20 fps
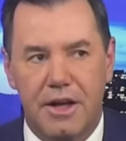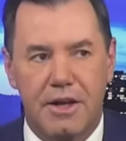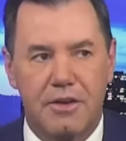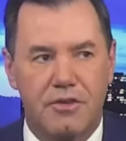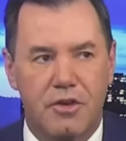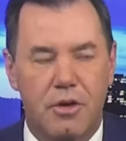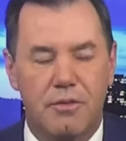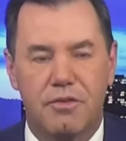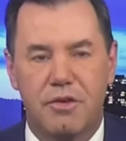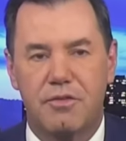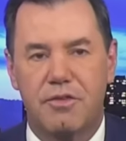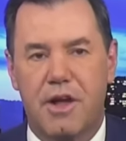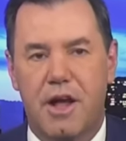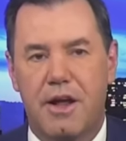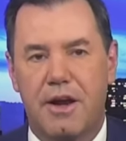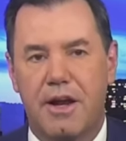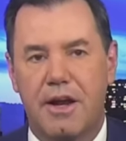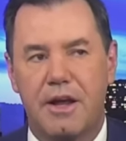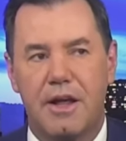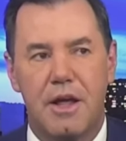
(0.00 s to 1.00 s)
in terms of
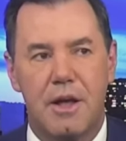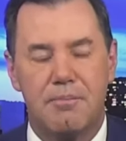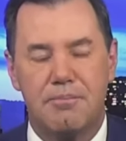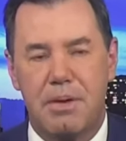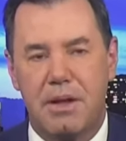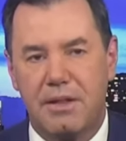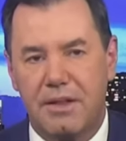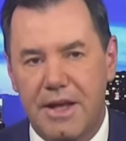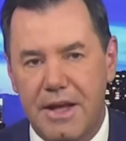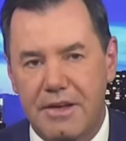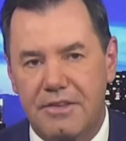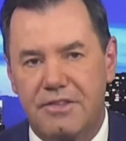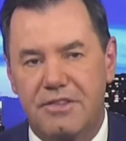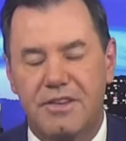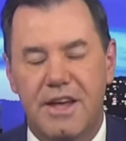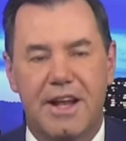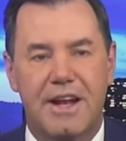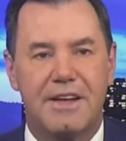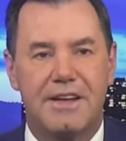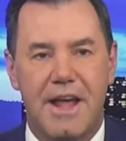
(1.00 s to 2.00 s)
cutting police,
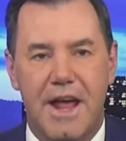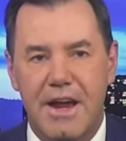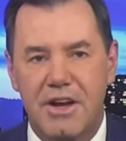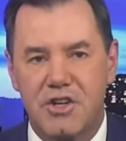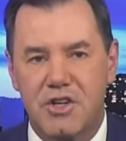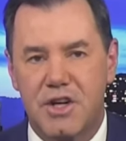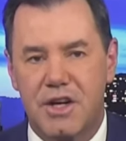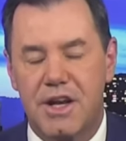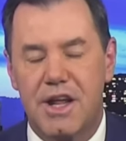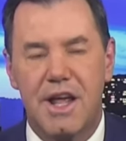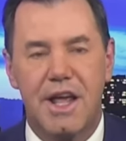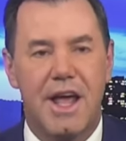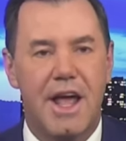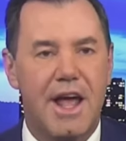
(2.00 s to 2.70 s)
sanitation,